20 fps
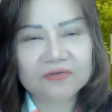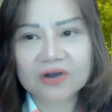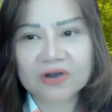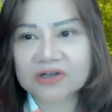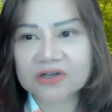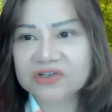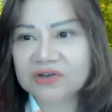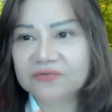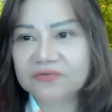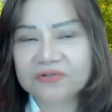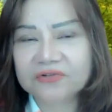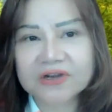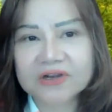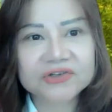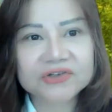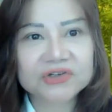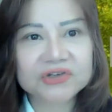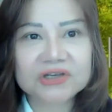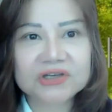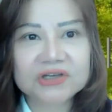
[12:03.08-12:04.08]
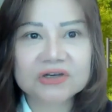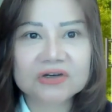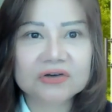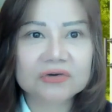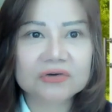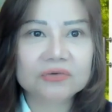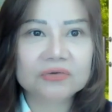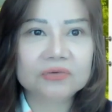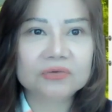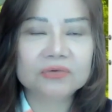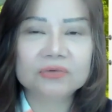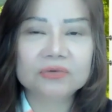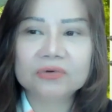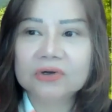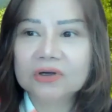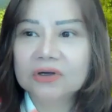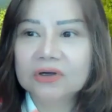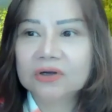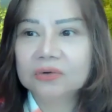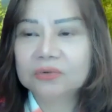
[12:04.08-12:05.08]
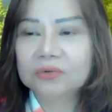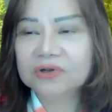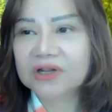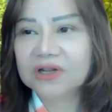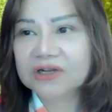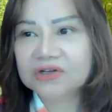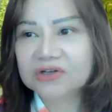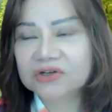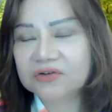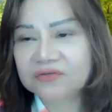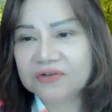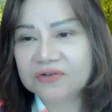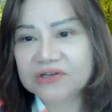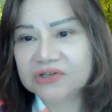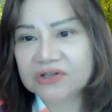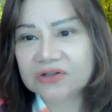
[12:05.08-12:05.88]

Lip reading: got some friends here who would like to invest